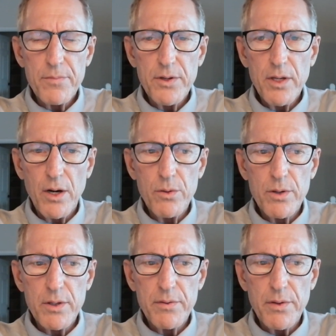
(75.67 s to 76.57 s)
You know,
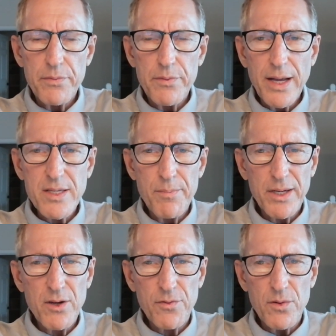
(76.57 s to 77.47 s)
that's a
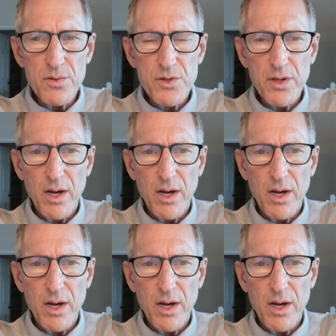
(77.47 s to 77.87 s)
big difference.